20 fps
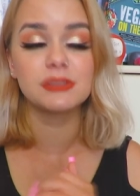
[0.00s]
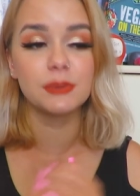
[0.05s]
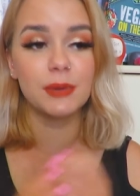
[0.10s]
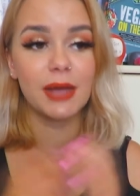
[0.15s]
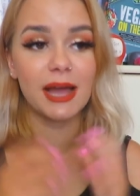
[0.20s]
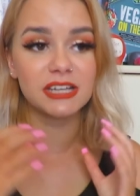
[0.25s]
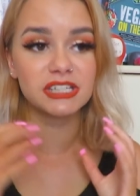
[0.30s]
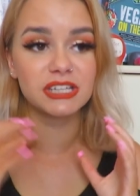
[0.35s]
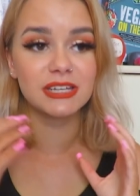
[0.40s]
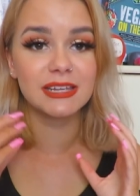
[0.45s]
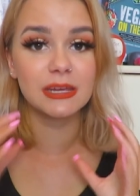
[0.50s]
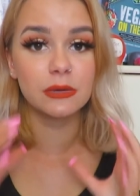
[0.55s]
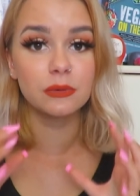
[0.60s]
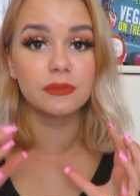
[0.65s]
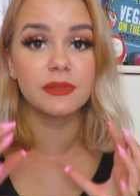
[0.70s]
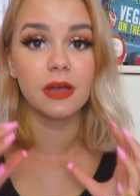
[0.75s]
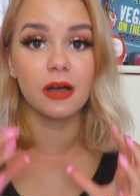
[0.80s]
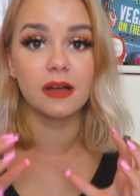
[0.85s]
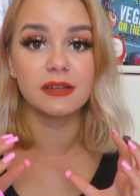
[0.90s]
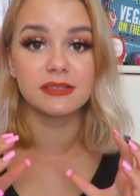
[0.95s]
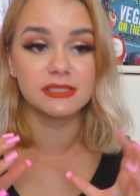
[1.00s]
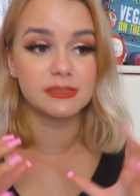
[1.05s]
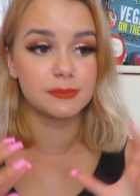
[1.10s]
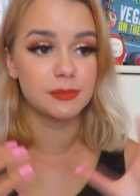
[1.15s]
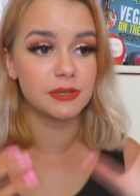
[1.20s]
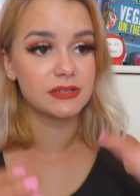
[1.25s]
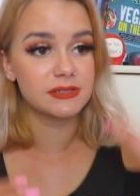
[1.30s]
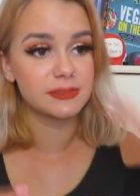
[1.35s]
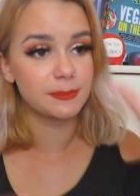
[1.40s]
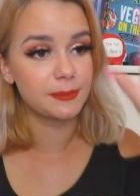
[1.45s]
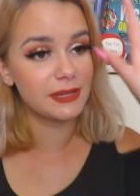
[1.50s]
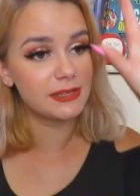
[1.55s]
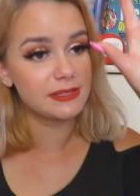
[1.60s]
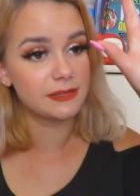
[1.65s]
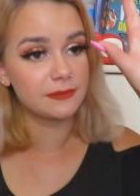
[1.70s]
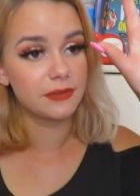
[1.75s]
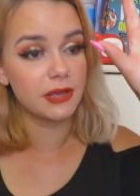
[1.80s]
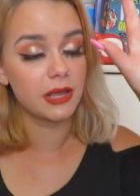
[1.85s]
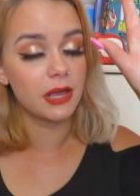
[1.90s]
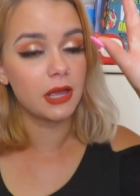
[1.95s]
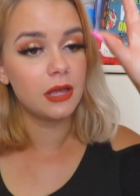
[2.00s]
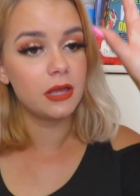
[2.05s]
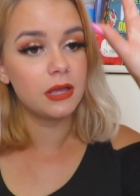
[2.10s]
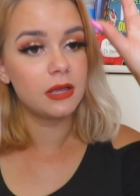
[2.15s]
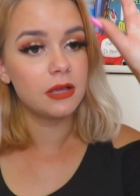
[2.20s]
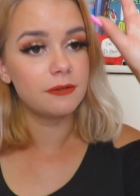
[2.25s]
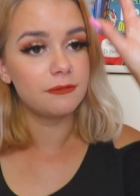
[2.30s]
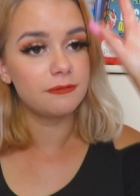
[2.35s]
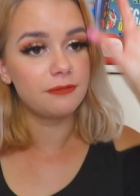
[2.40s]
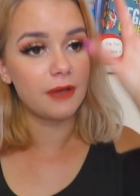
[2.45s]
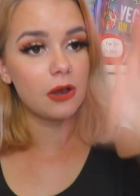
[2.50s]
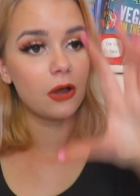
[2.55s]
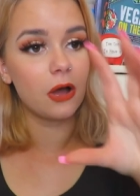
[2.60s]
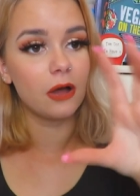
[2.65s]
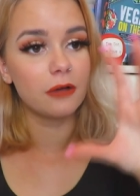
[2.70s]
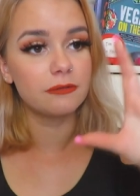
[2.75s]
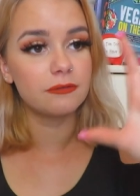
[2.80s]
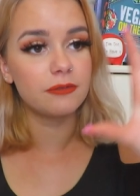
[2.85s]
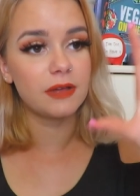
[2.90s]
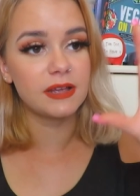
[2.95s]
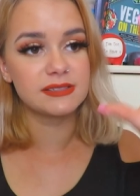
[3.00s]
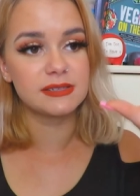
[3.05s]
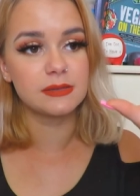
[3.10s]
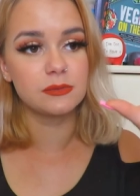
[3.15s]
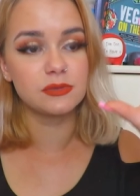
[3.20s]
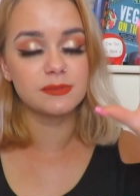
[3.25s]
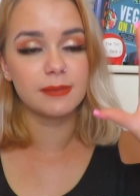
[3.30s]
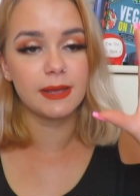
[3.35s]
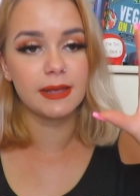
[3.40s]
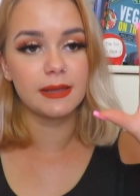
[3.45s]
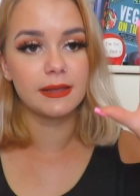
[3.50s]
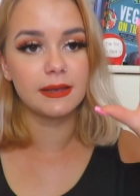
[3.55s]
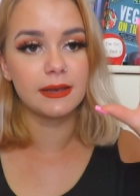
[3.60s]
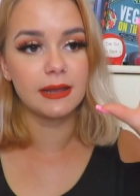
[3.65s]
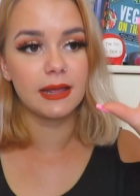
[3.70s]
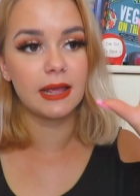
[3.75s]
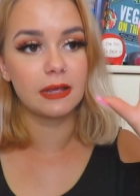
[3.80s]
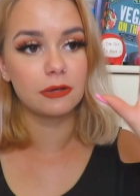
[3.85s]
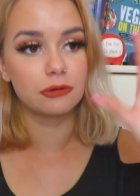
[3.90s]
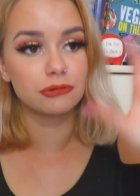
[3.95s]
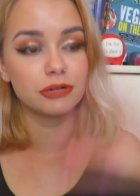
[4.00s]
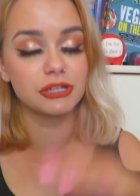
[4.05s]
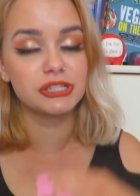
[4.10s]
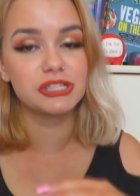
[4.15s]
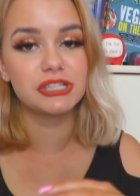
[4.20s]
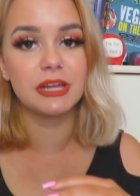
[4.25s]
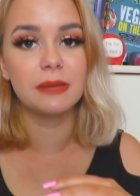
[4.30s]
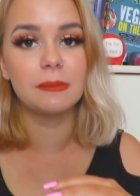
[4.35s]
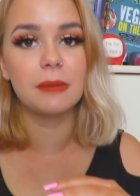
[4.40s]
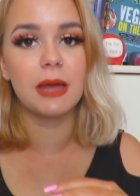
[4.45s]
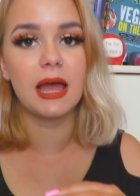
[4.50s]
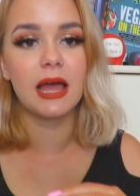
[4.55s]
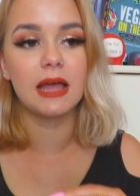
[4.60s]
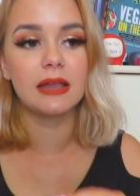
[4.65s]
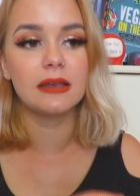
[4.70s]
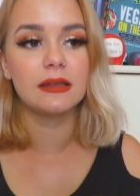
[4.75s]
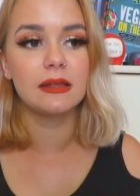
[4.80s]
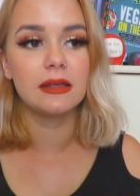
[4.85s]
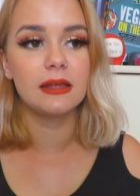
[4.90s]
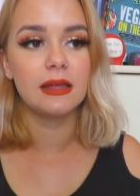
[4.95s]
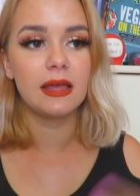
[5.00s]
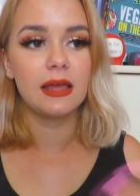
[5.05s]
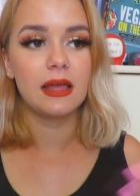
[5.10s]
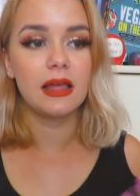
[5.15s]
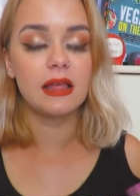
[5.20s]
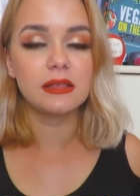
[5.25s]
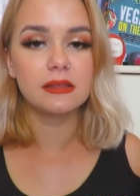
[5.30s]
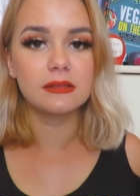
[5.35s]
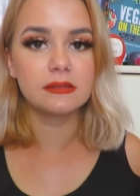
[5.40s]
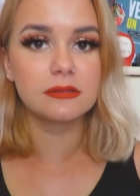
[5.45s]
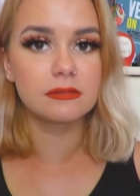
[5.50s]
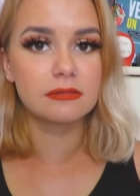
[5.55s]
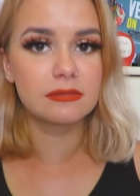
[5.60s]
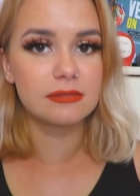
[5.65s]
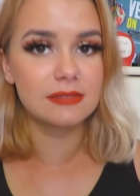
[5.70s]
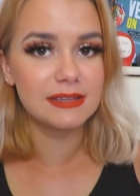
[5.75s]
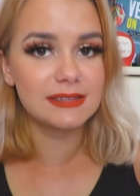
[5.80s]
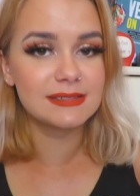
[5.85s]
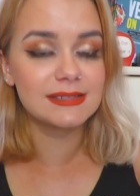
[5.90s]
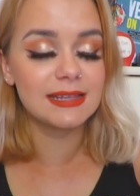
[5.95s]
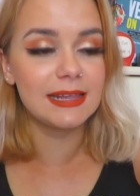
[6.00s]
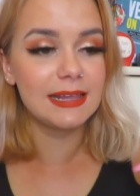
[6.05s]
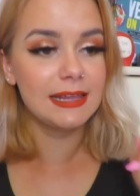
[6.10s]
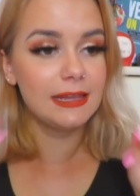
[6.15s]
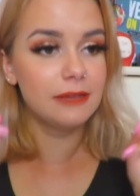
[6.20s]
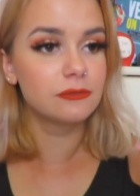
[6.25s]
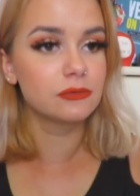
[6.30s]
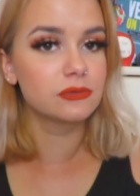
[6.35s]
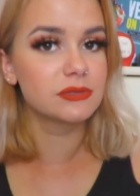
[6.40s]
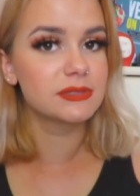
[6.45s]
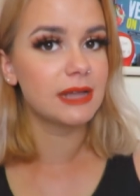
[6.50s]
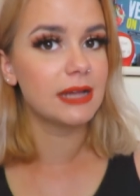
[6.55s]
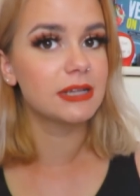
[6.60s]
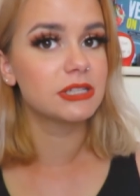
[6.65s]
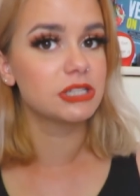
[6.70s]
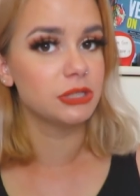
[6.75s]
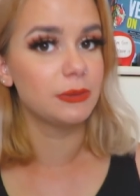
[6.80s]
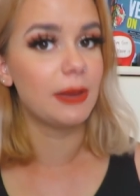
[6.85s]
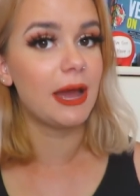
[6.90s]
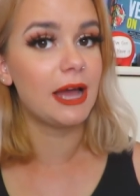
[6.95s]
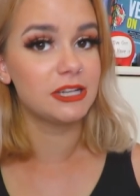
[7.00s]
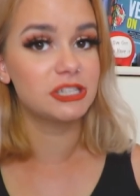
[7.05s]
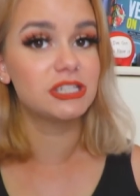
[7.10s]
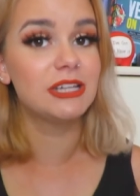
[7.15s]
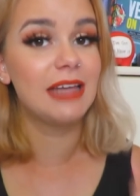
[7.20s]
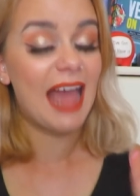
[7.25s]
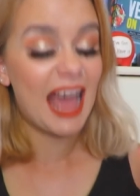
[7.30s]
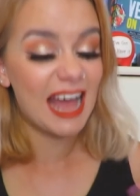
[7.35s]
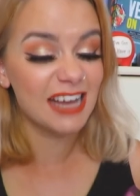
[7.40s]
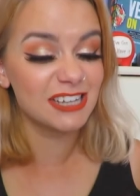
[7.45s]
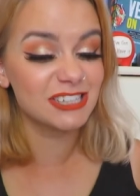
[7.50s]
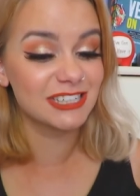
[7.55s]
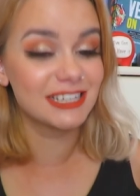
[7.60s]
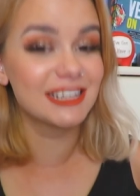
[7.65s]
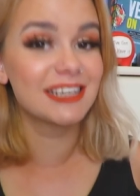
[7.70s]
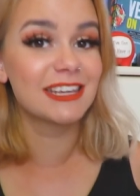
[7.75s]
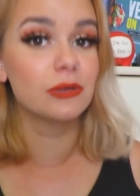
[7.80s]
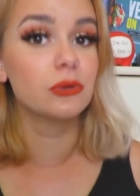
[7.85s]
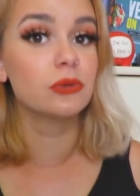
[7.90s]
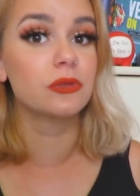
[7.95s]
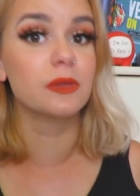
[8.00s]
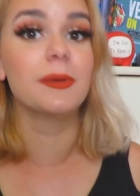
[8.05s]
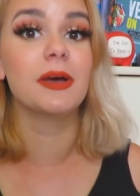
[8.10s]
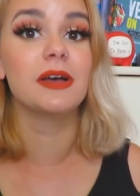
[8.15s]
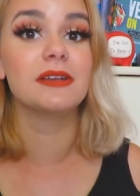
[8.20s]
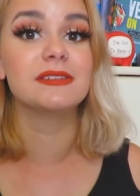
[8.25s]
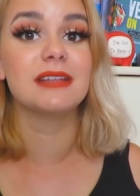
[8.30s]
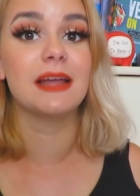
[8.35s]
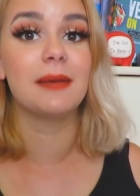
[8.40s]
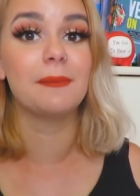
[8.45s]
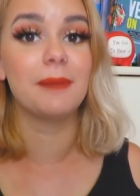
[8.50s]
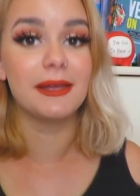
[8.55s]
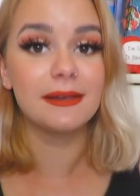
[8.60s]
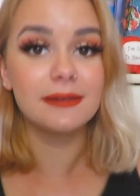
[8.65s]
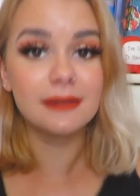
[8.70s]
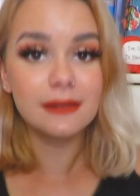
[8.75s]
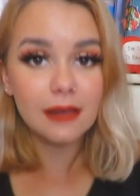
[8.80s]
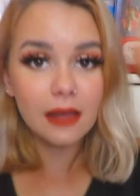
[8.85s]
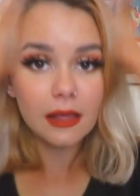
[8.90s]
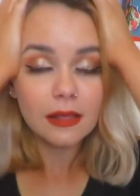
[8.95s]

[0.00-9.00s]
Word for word: So it actually killed the artist because a piece of it fell off as he was making it and crushed him, and this evil statue actually actually killed the person that made it.